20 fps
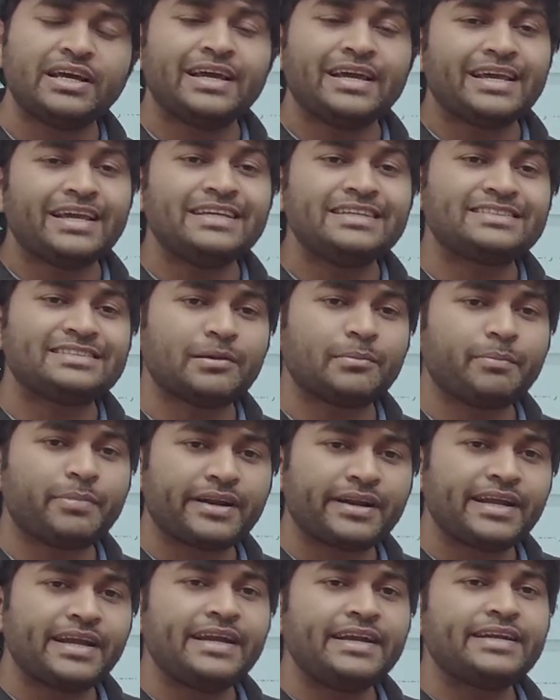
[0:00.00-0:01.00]
he
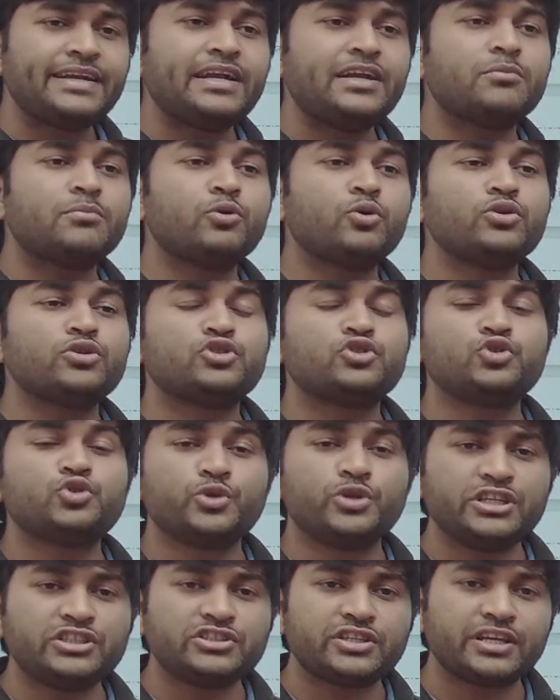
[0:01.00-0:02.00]
separated both
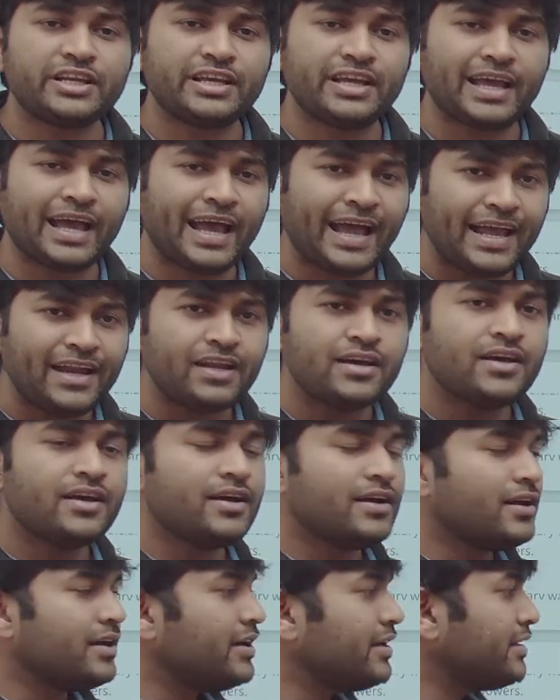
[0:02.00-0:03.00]
judiciary and
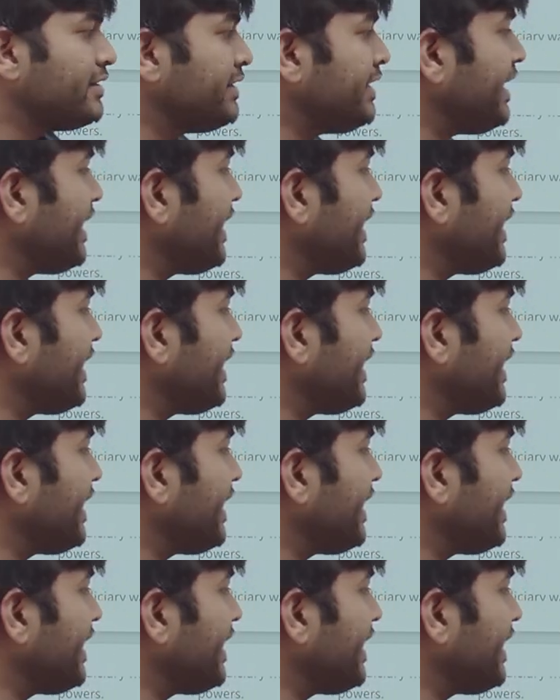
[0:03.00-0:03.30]
the